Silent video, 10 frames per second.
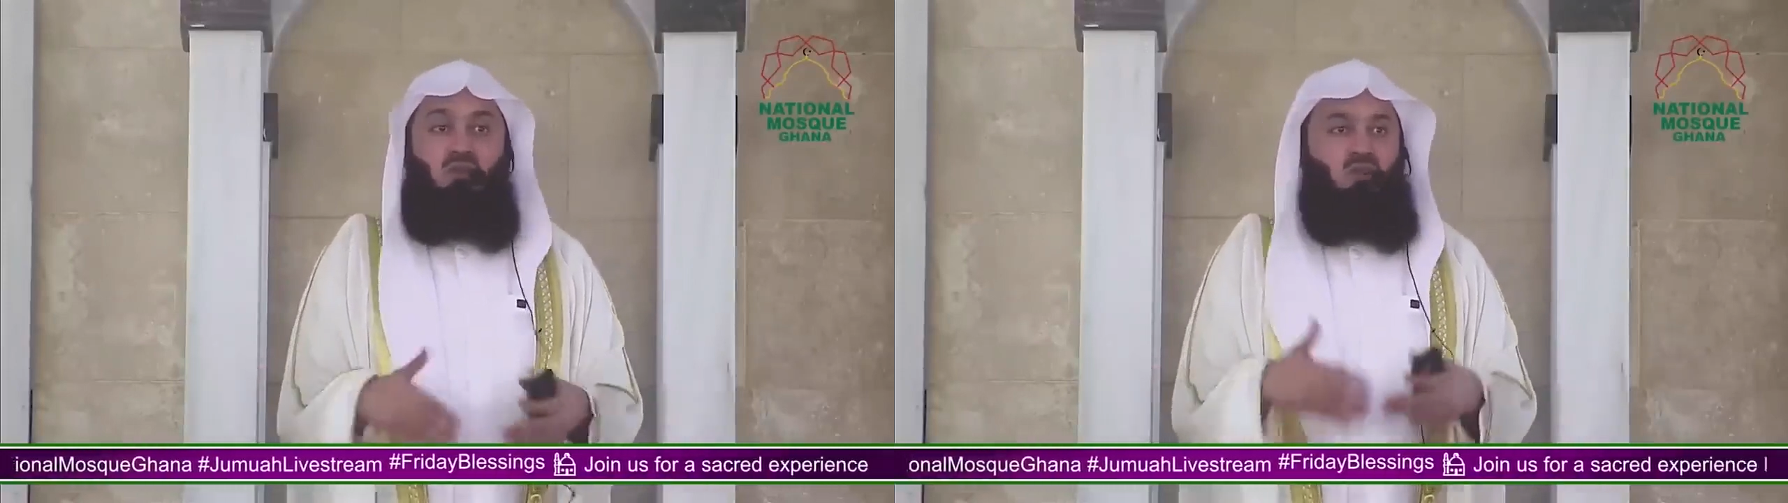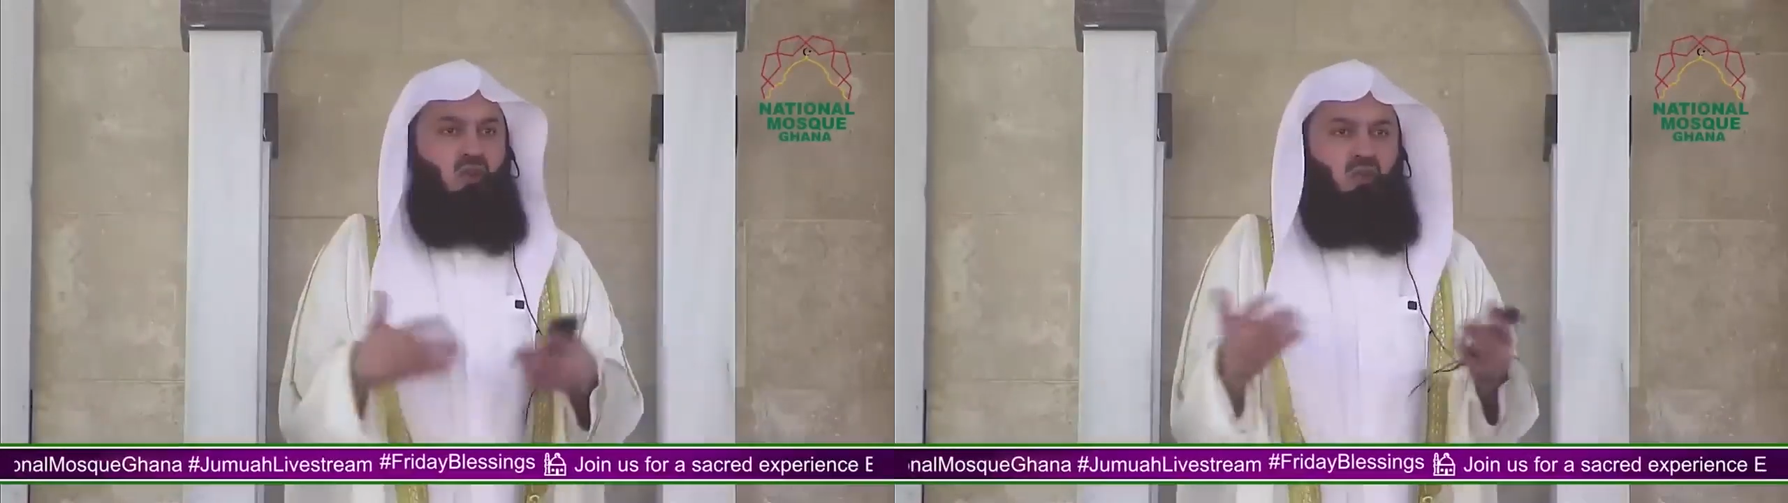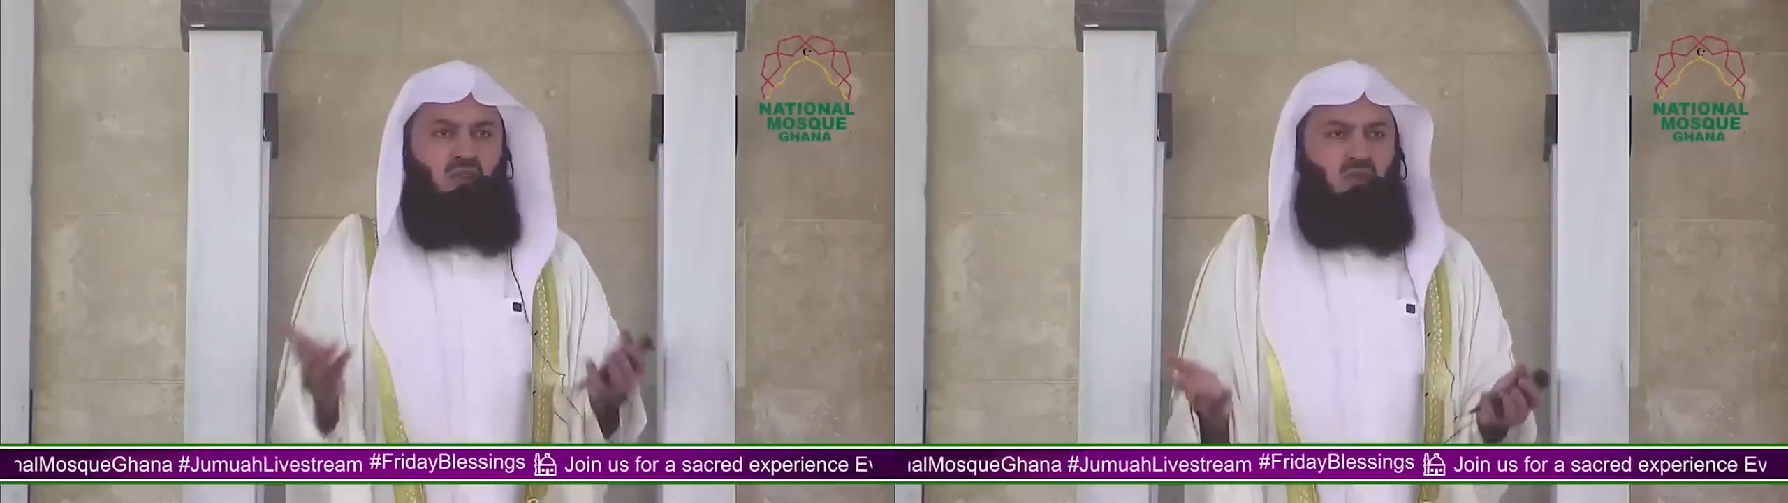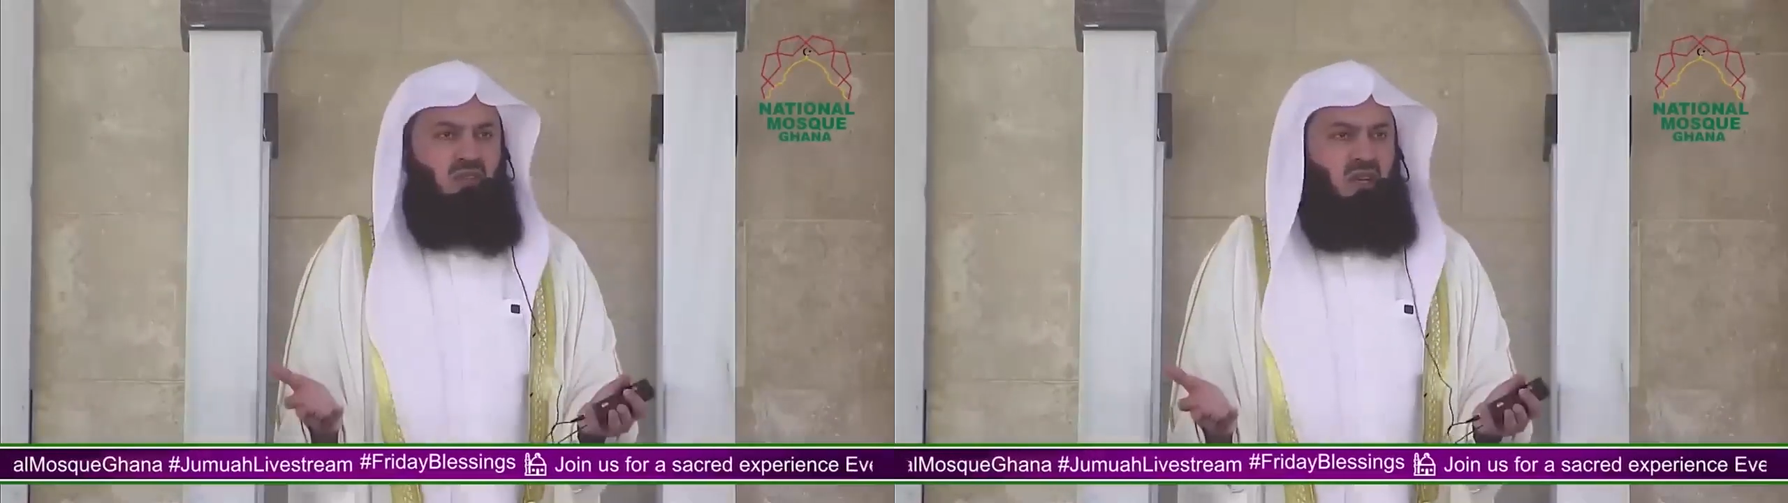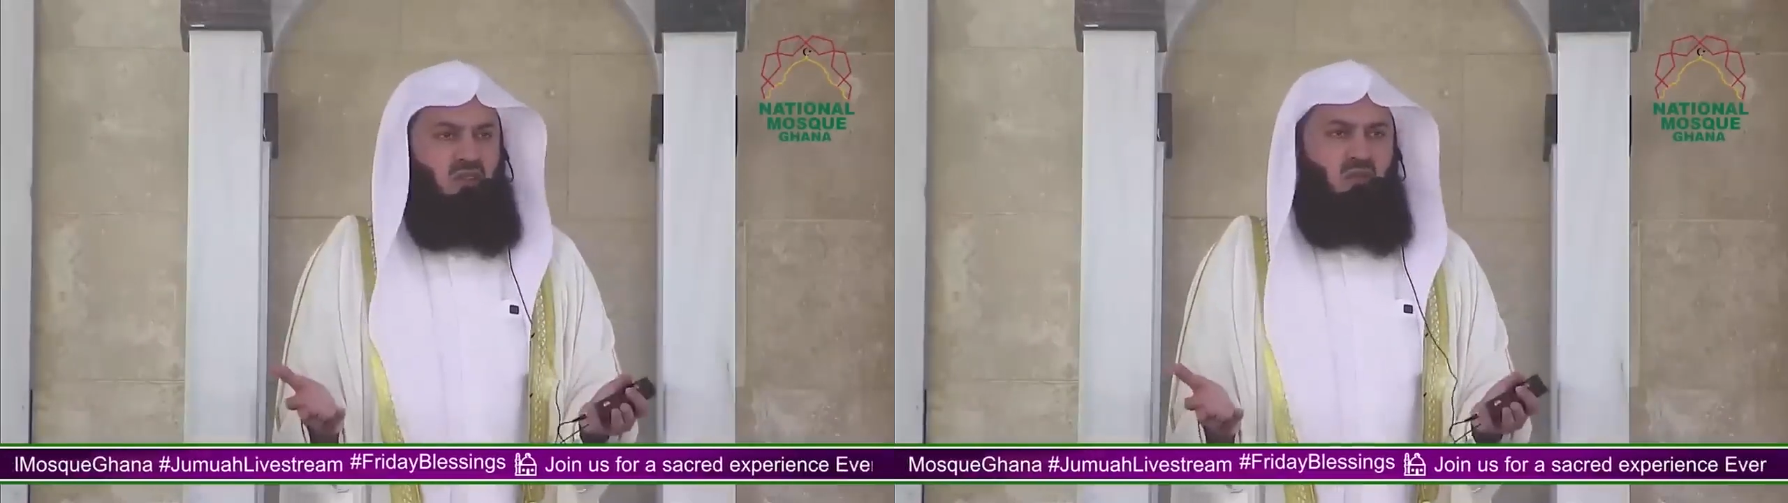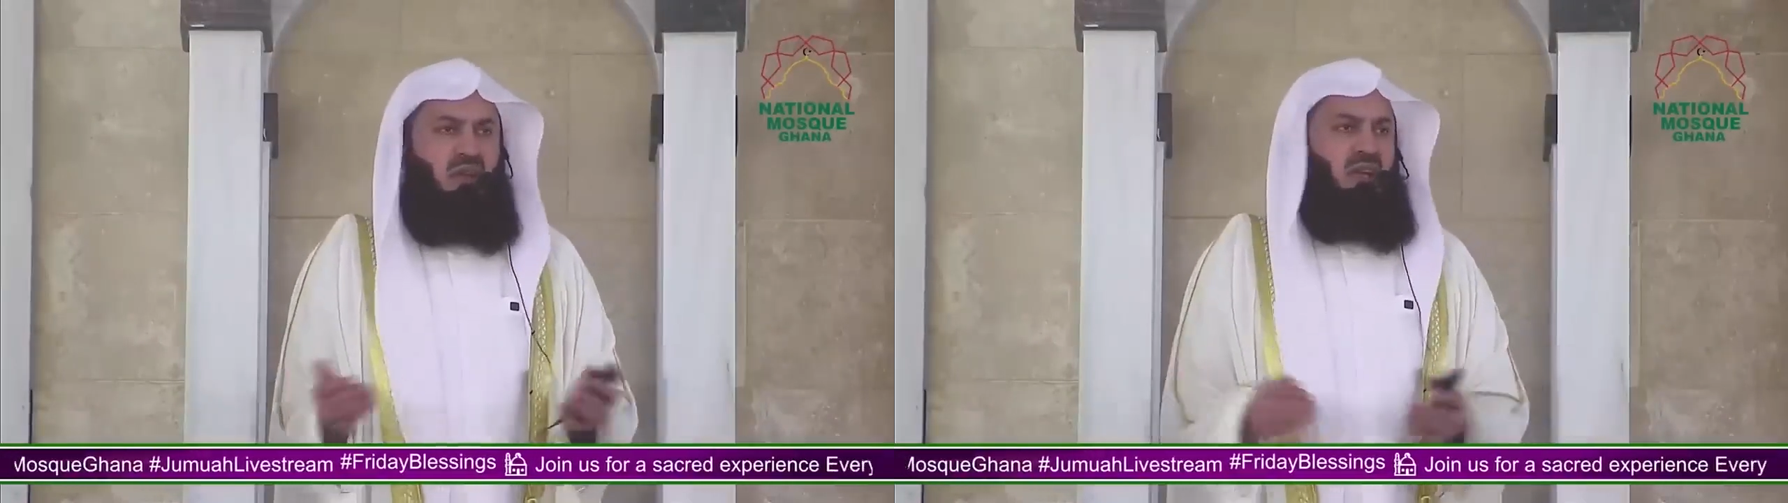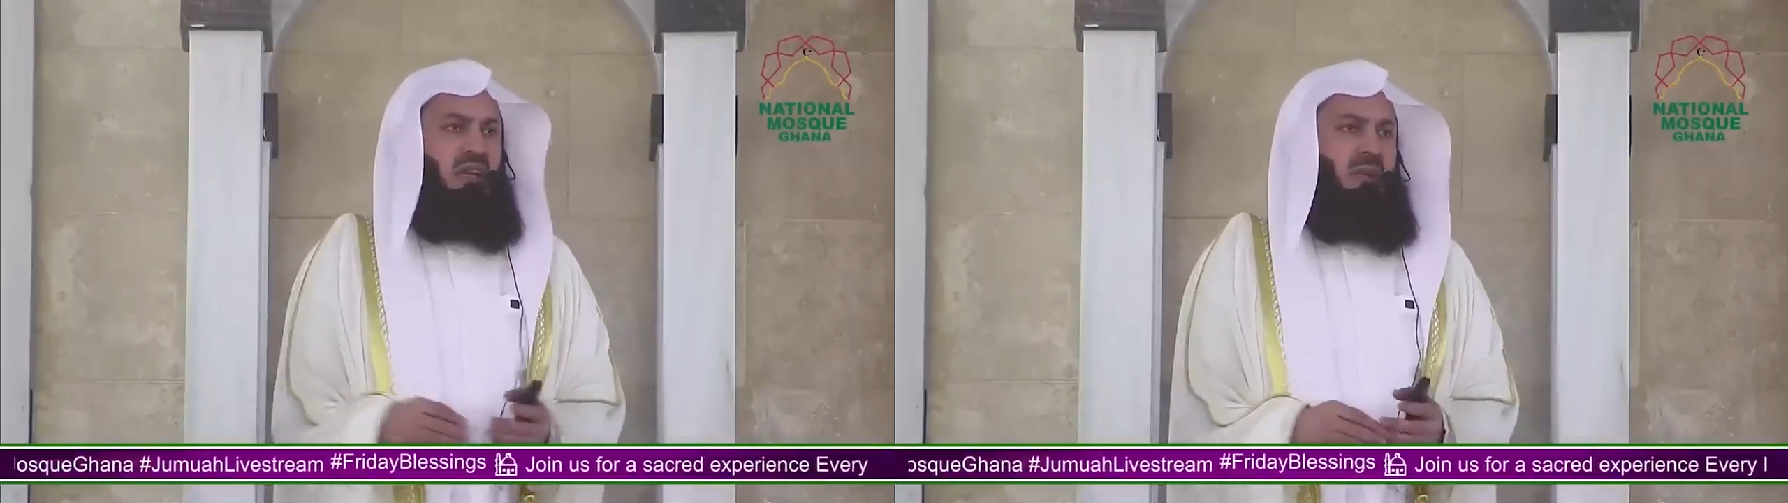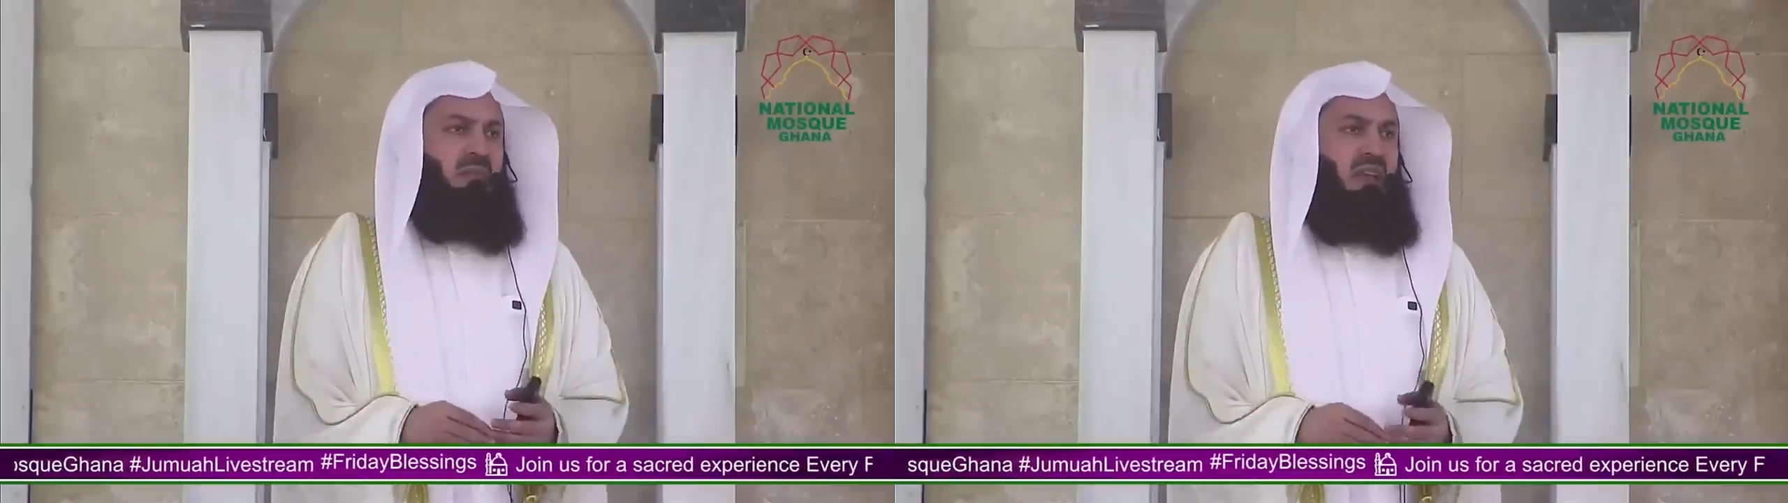who don't want to turn to
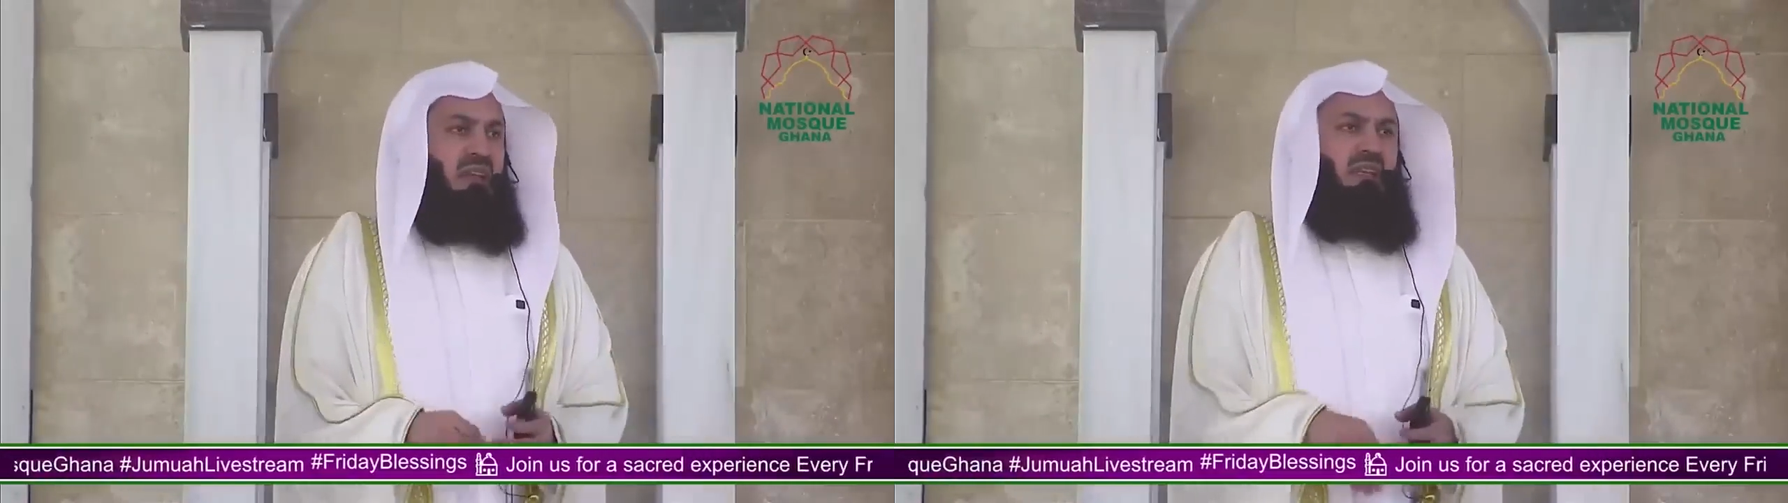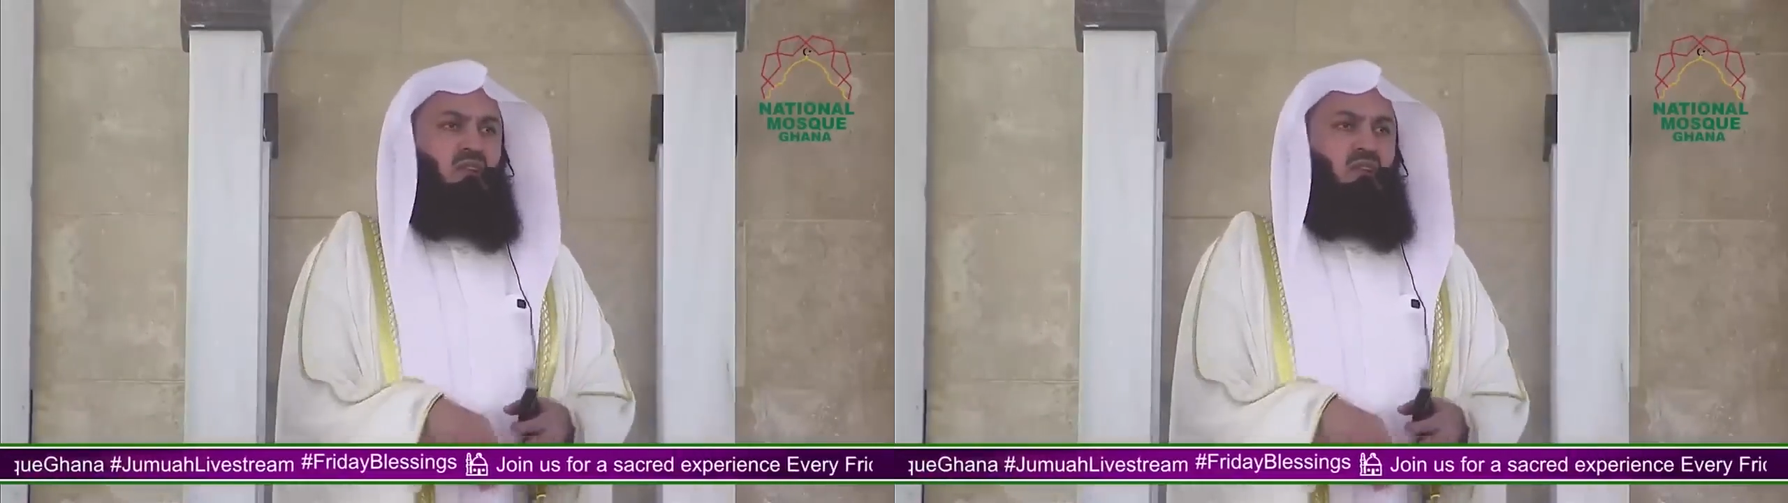Allah.